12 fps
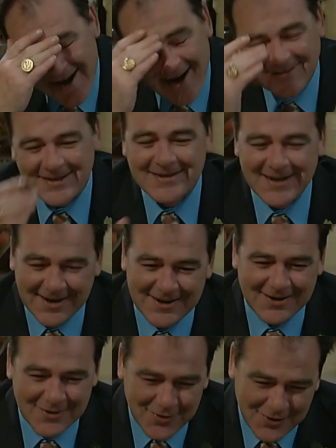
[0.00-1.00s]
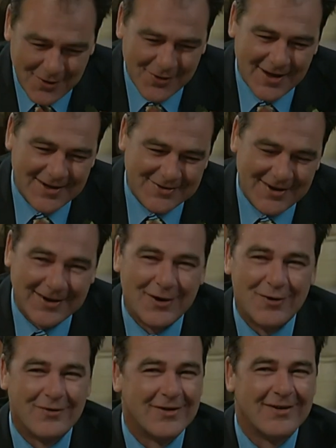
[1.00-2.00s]
I'm just thinking of you throwing that drink
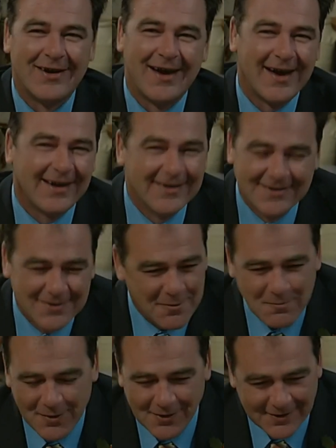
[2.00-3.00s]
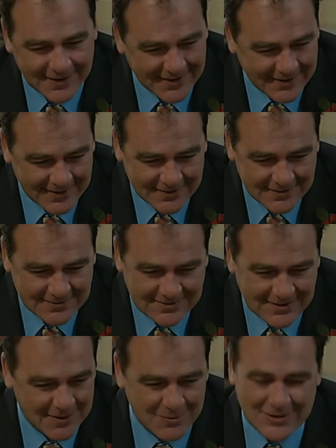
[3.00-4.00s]
over, eh? Brilliant.
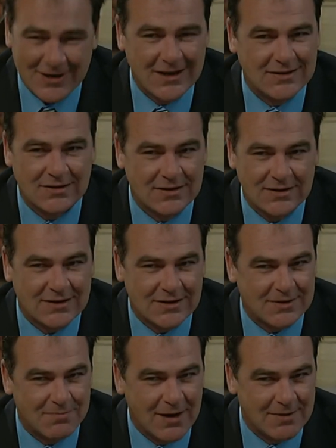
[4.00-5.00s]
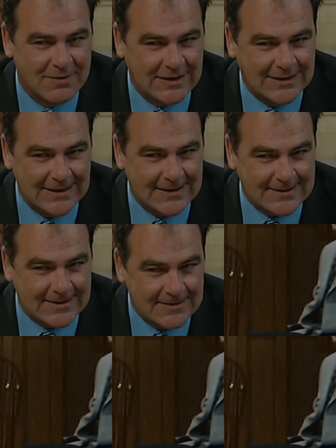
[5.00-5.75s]
I wish I'd done it to the smarmy git.